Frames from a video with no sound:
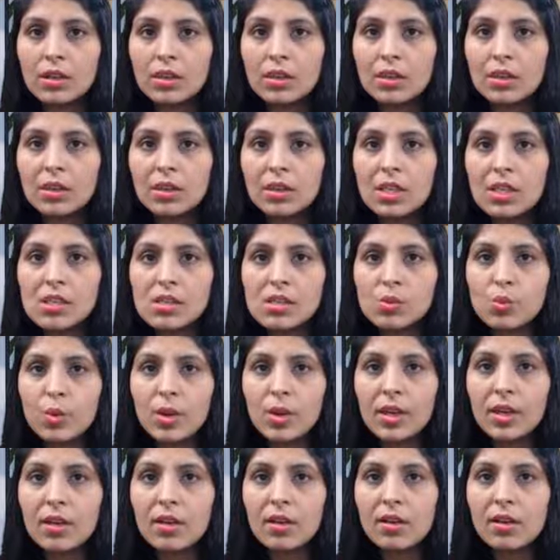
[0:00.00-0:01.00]
This
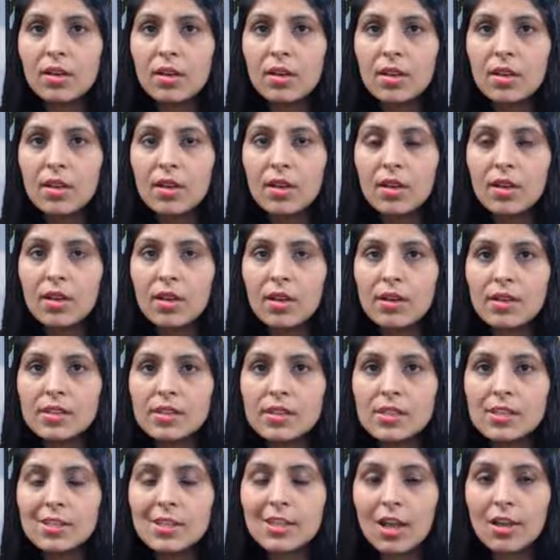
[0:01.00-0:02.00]
vehicle
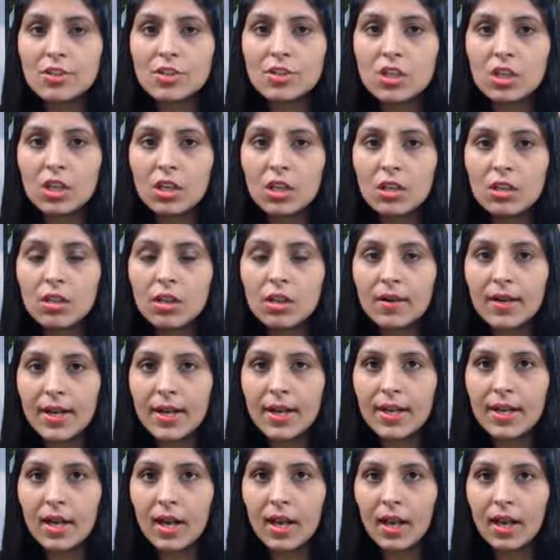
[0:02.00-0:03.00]
is touching the
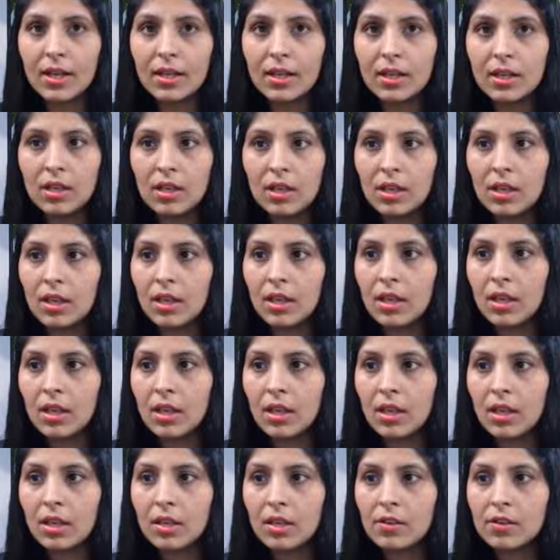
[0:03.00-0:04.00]
red line.
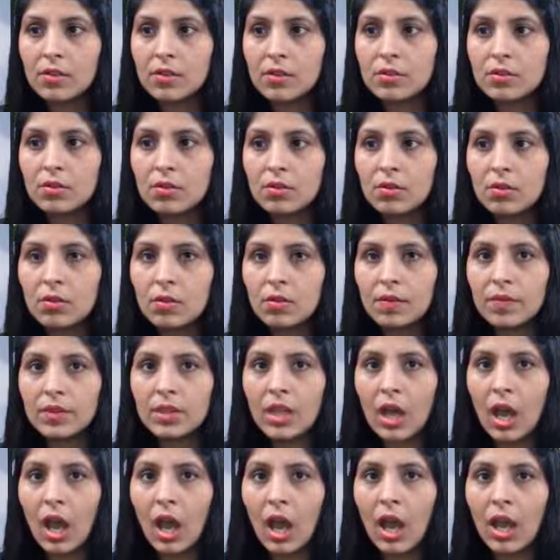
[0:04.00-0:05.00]
So
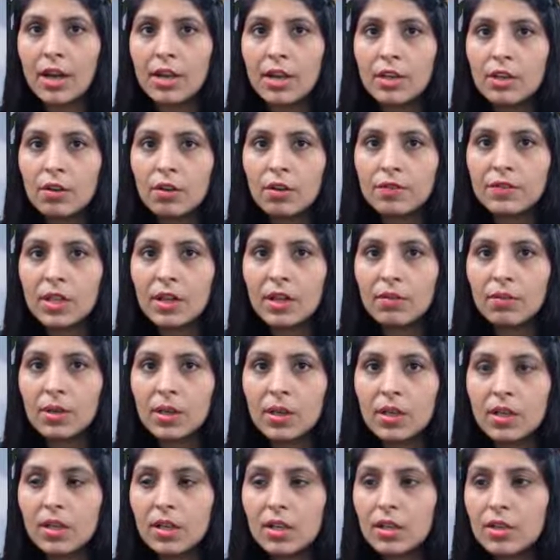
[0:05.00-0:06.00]
the ID of that
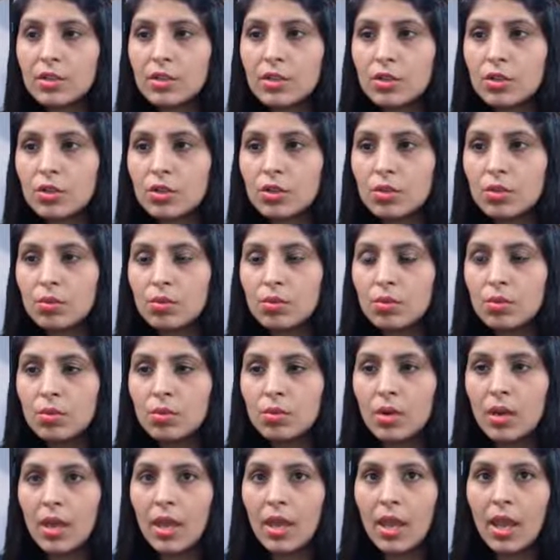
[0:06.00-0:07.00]
vehicle is
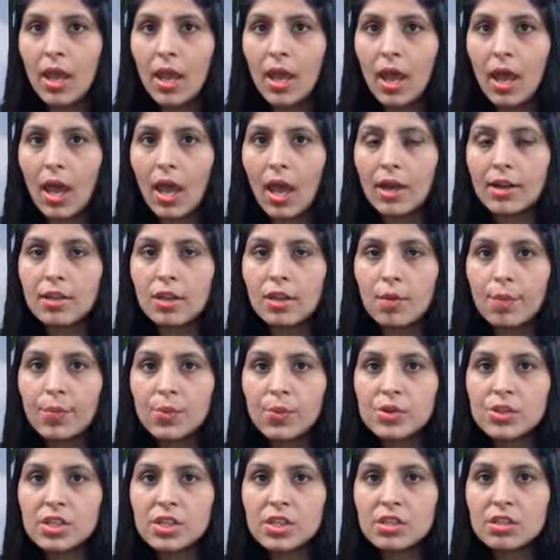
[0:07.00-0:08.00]
2. And the
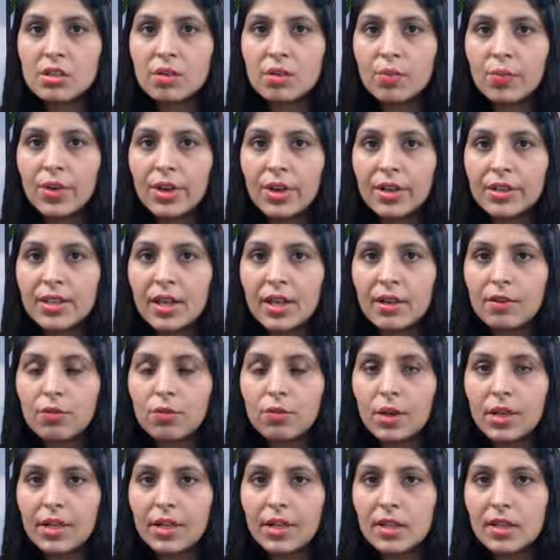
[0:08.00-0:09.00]
position where that
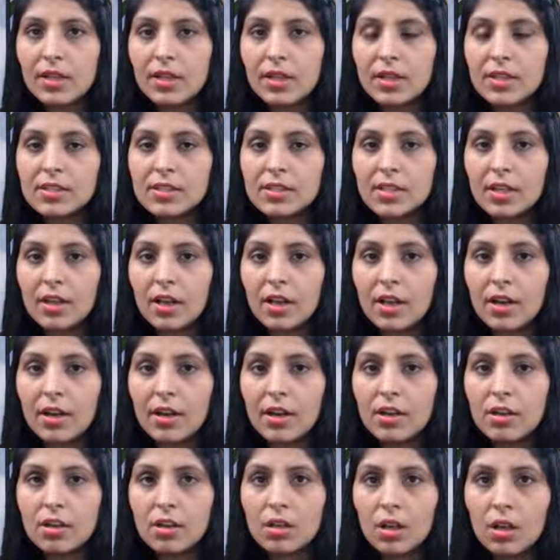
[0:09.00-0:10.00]
vehicle is, the
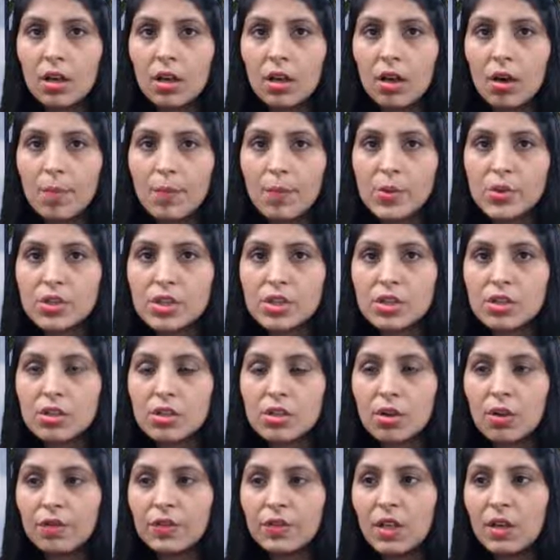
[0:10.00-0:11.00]
current
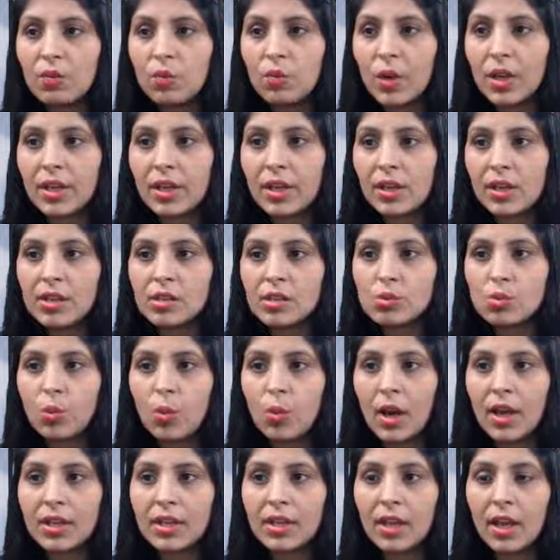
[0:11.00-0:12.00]
position of that vehicle is
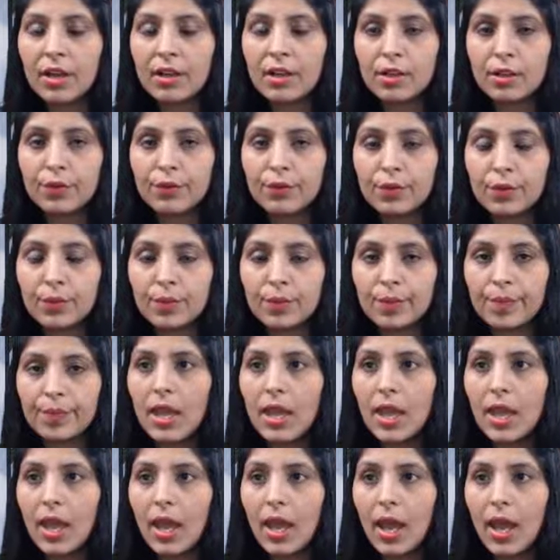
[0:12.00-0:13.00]
194.
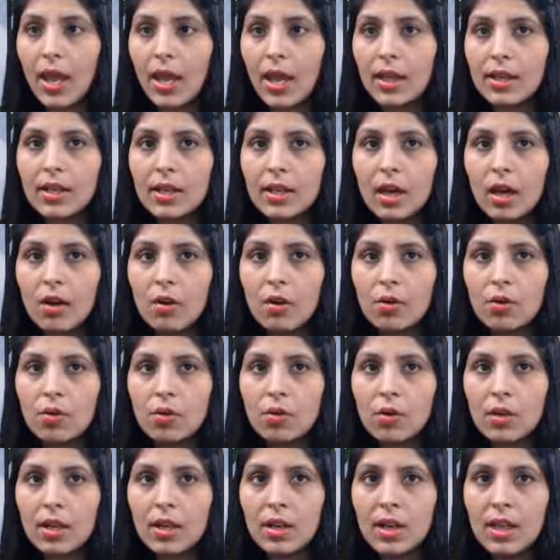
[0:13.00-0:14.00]
And
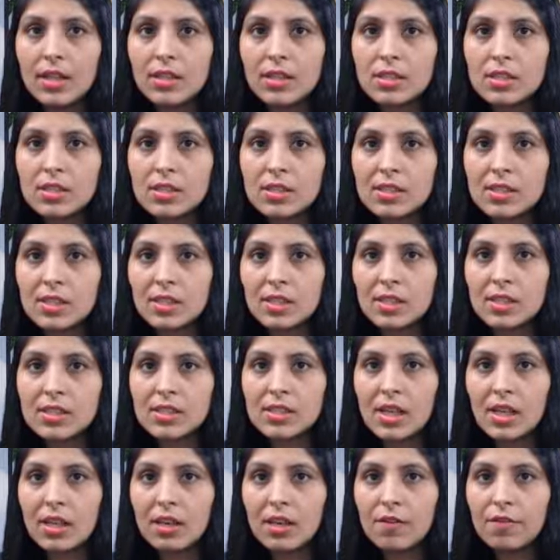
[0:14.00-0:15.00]
now let's see the
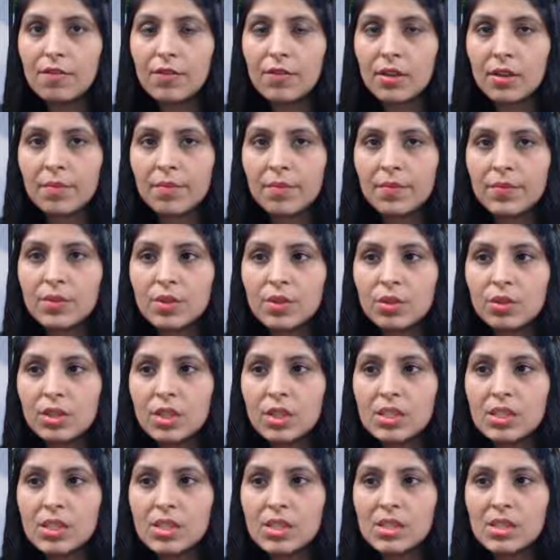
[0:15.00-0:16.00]
second frame. So
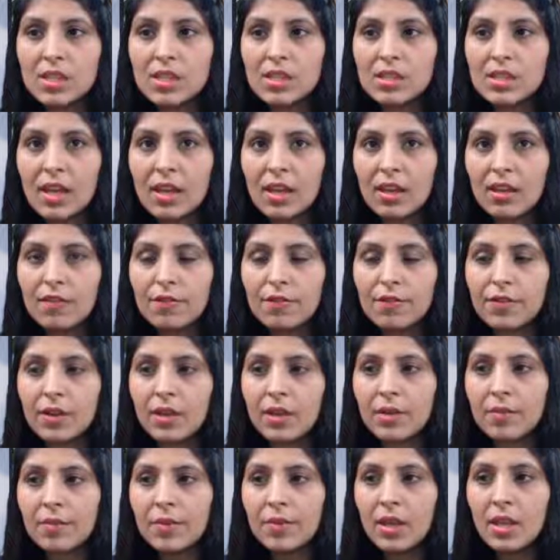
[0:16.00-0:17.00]
this is the second
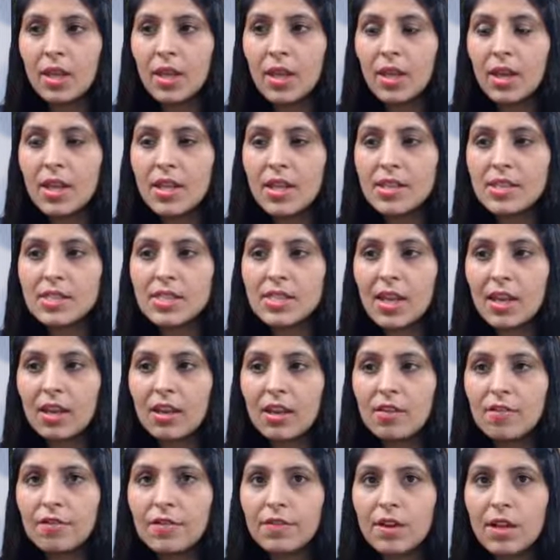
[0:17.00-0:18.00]
frame. In
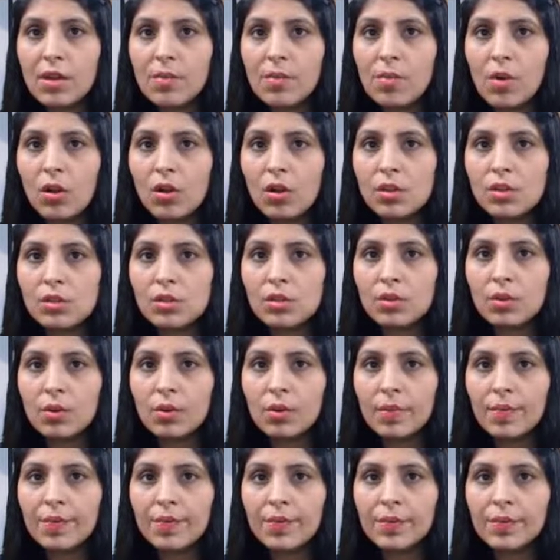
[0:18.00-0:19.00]
second frame
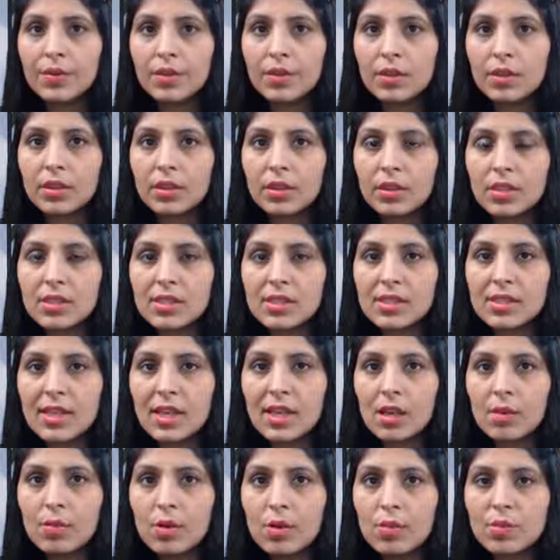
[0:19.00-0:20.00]
also, the
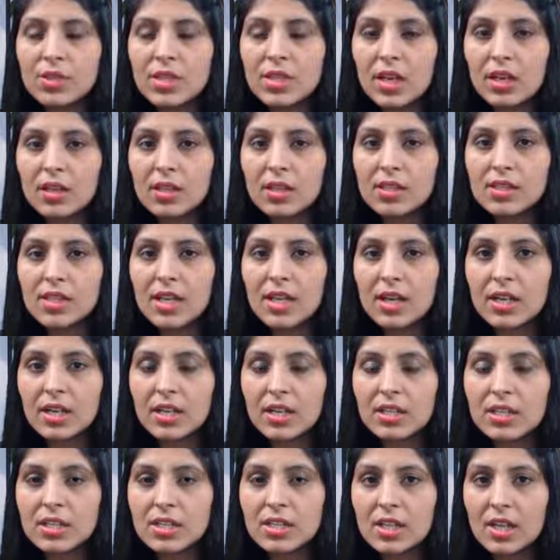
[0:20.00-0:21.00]
same object is
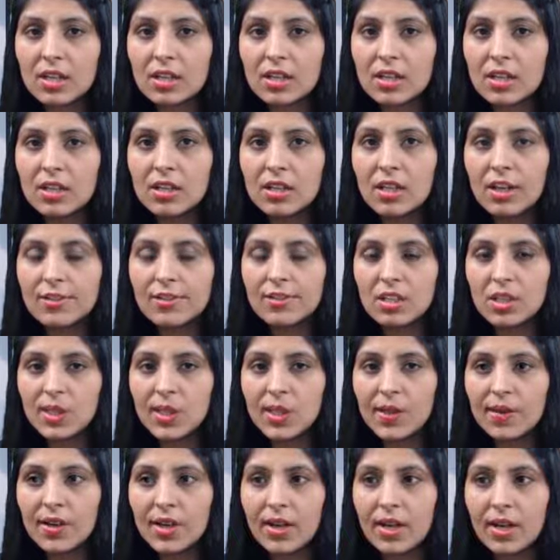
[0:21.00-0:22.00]
getting detected touching
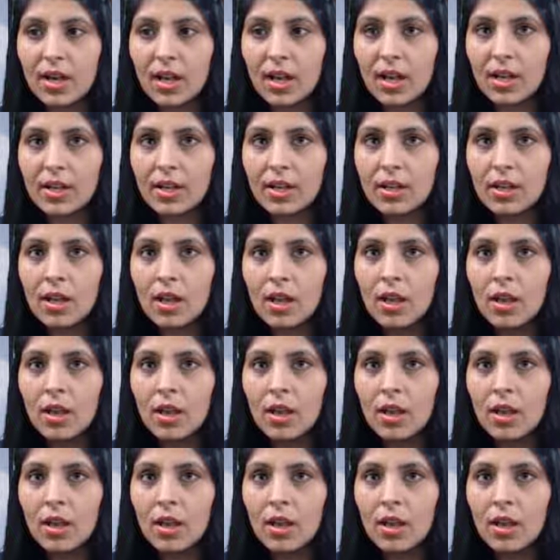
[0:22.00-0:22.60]
the red line,